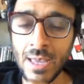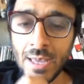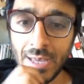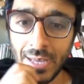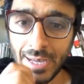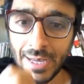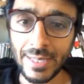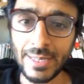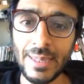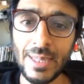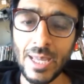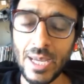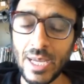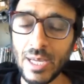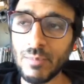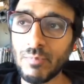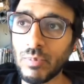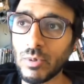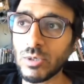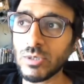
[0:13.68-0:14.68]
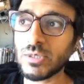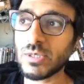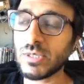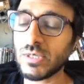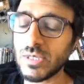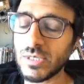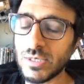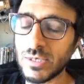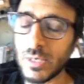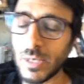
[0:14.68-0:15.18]
Unlike
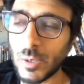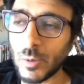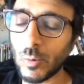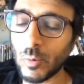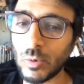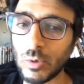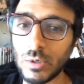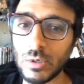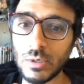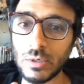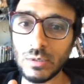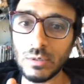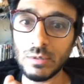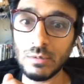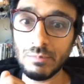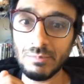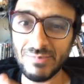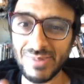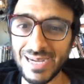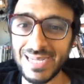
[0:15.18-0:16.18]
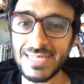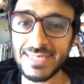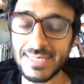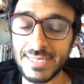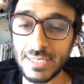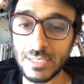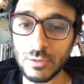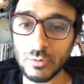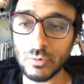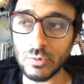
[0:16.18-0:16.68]
PostgreSQL,
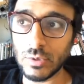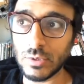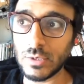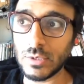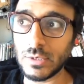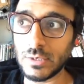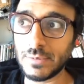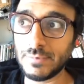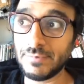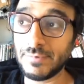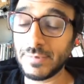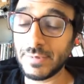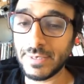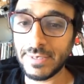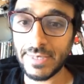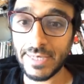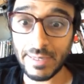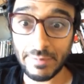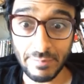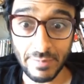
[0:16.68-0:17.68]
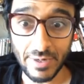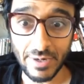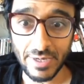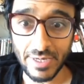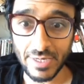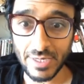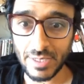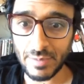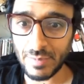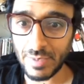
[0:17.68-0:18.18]
MySQL and
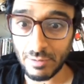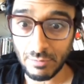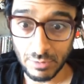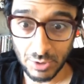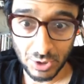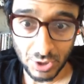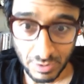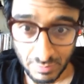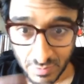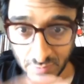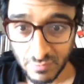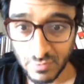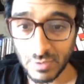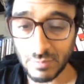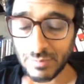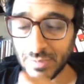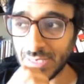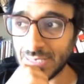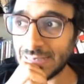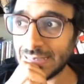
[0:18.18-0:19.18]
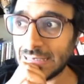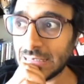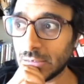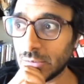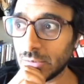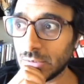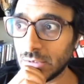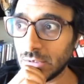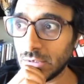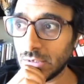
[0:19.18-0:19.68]
MariaDB, which comes from
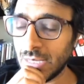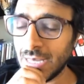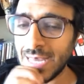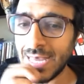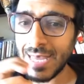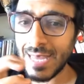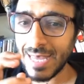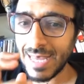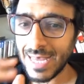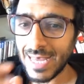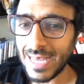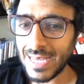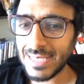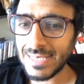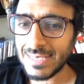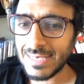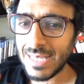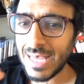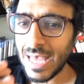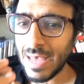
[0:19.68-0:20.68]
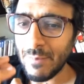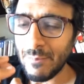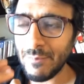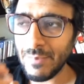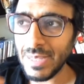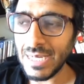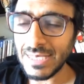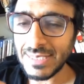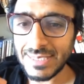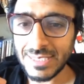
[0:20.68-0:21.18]
MySQL, has the
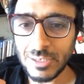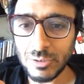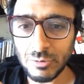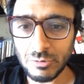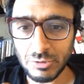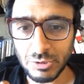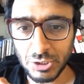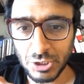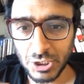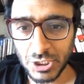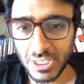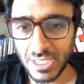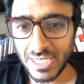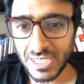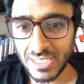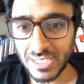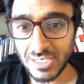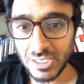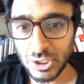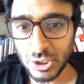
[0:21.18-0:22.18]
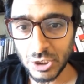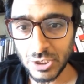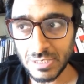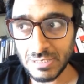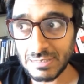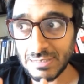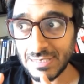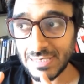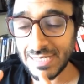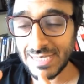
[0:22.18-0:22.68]
ability to change
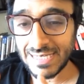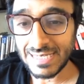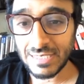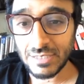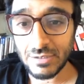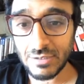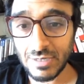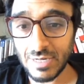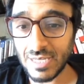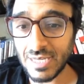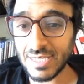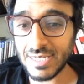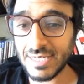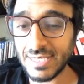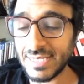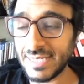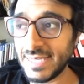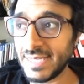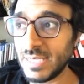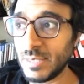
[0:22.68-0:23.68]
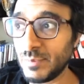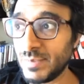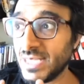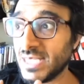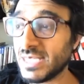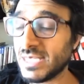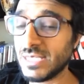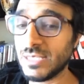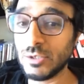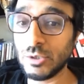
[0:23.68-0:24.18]
the underlying database
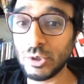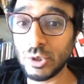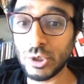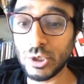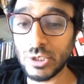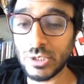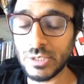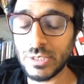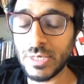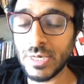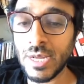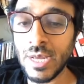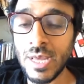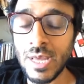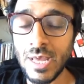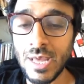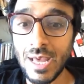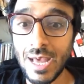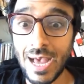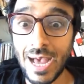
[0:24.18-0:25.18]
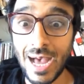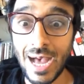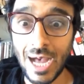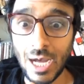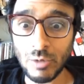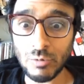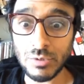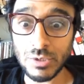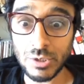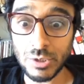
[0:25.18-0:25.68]
engine,
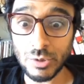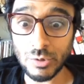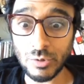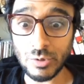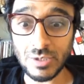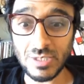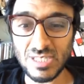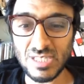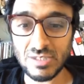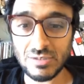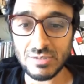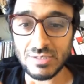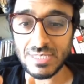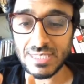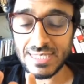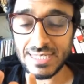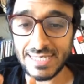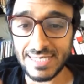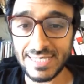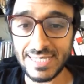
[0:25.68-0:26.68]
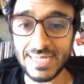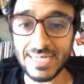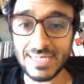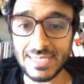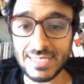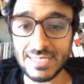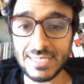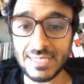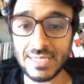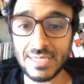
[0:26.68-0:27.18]
how it talks to the
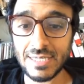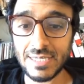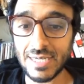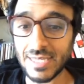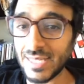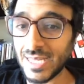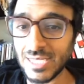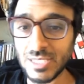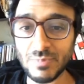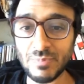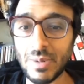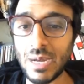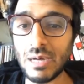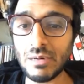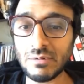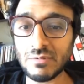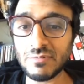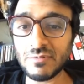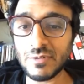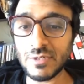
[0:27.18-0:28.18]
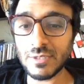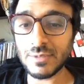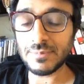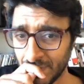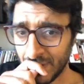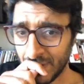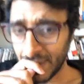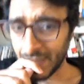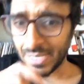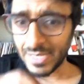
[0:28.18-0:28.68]
disk, and that's powerful.
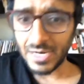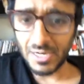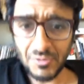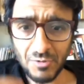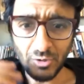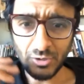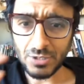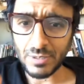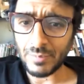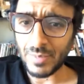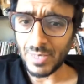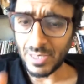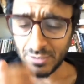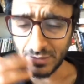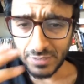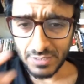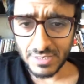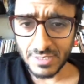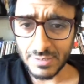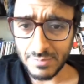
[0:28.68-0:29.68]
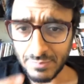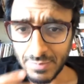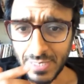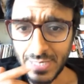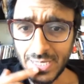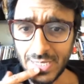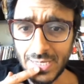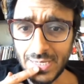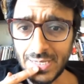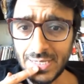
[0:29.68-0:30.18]
And I talked about these
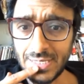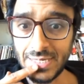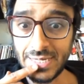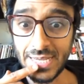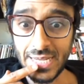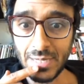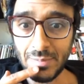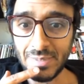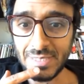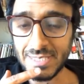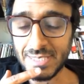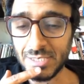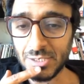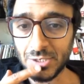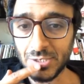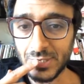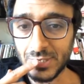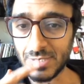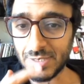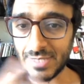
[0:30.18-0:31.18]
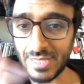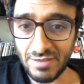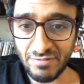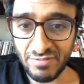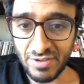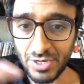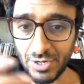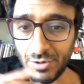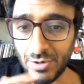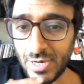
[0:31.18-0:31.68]
uh, database engines in that
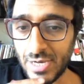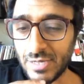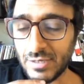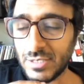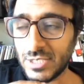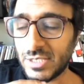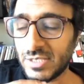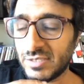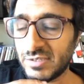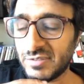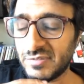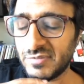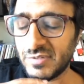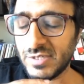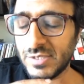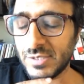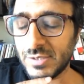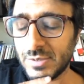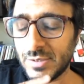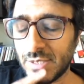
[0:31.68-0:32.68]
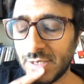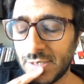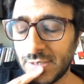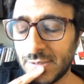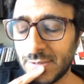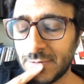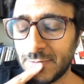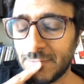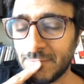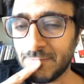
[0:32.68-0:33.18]
video I re referenced
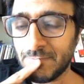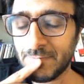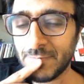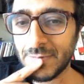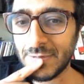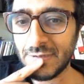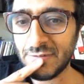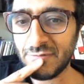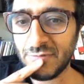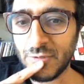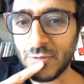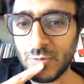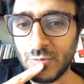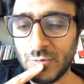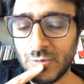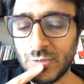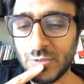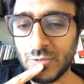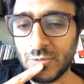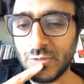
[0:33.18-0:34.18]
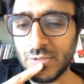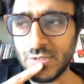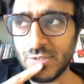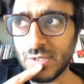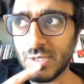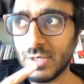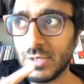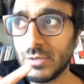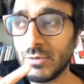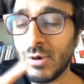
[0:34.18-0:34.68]
um, a few stories
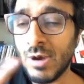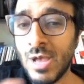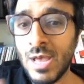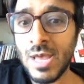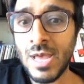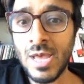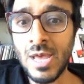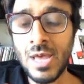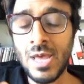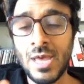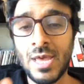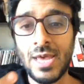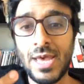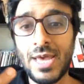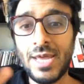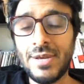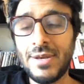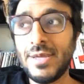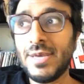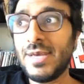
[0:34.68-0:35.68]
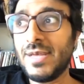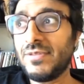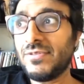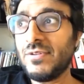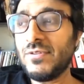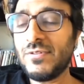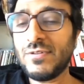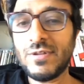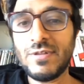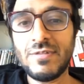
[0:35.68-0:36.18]
ago. And uh,
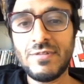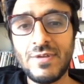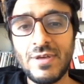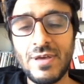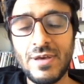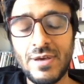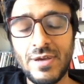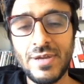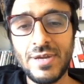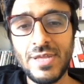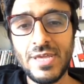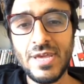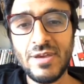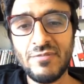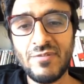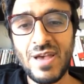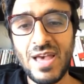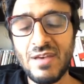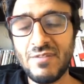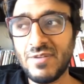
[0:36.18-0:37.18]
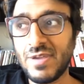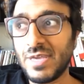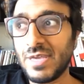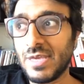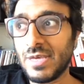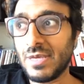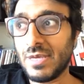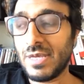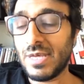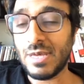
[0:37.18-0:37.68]
essentially the idea of having
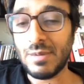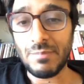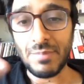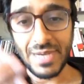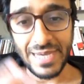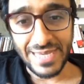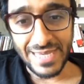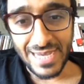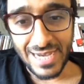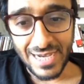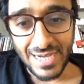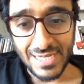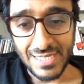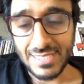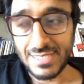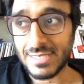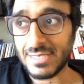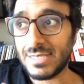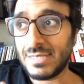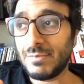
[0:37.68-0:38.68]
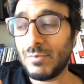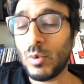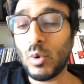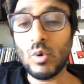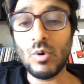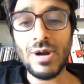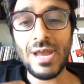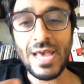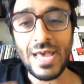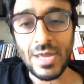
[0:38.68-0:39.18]
uh, MyISAM
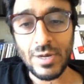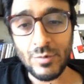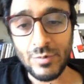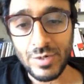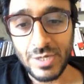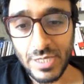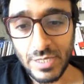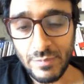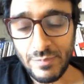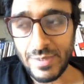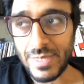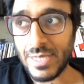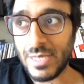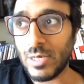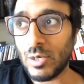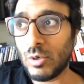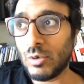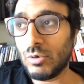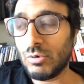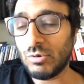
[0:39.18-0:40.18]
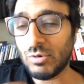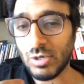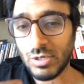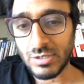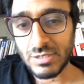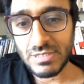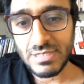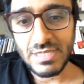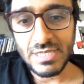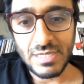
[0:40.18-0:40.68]
or InnoDB or
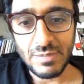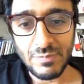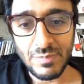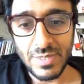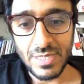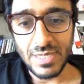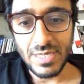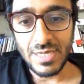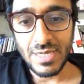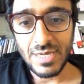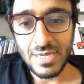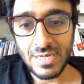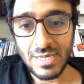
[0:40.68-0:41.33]
RocksDB